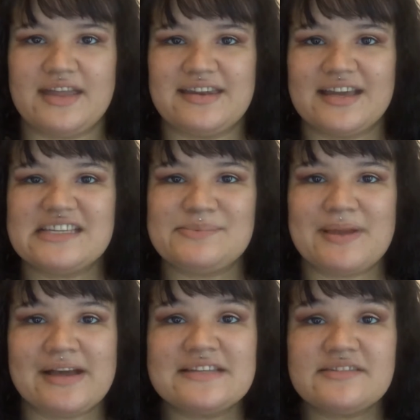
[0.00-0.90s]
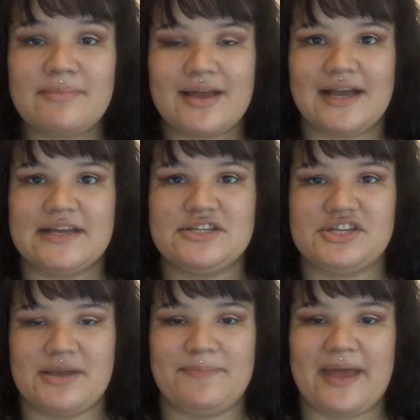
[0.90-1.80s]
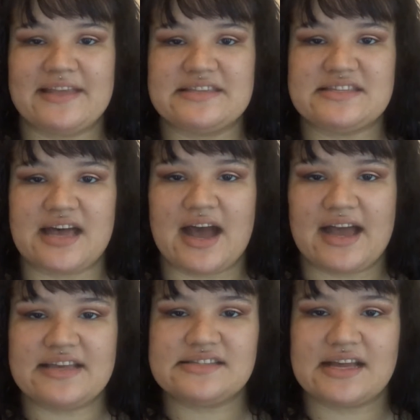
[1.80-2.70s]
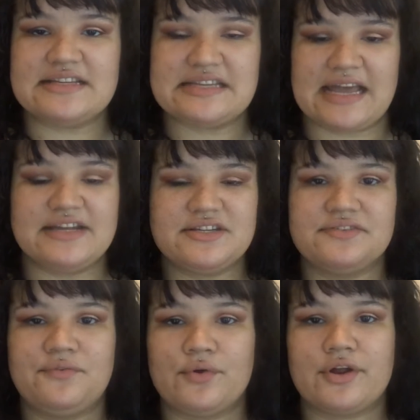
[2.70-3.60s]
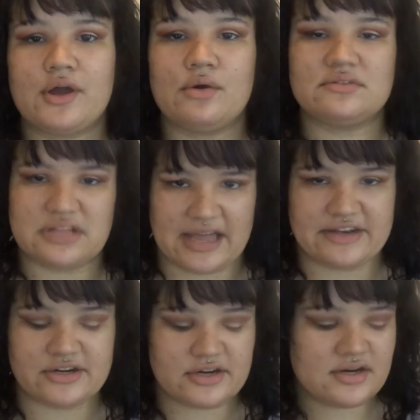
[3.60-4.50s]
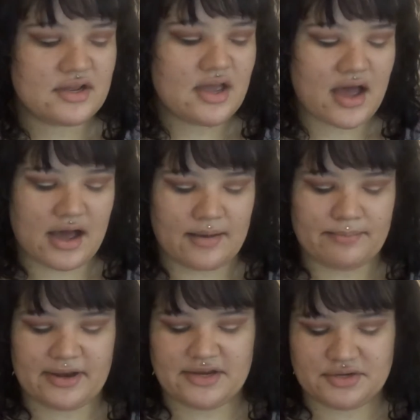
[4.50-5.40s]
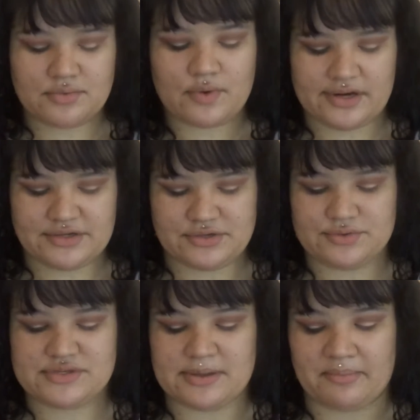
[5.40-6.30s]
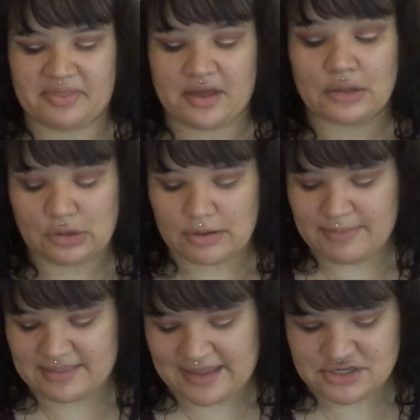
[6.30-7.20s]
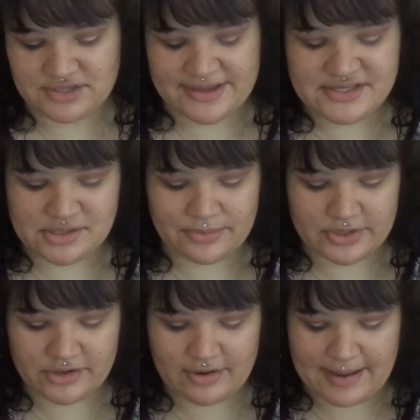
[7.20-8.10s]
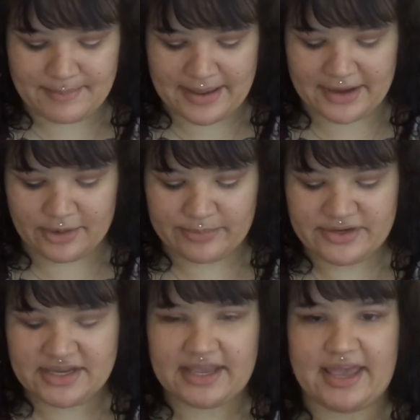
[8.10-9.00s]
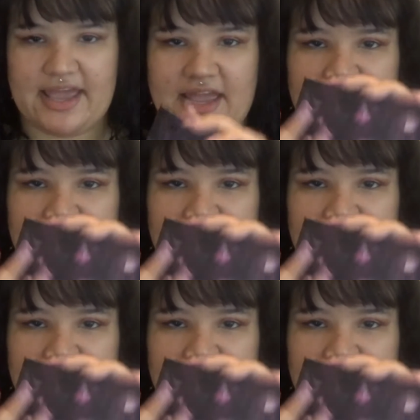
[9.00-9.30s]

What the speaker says: next, because of my eye shape and size, I tend to forego liner, but I do want to do something along my lash line, so I'm going to grab my Urban Decay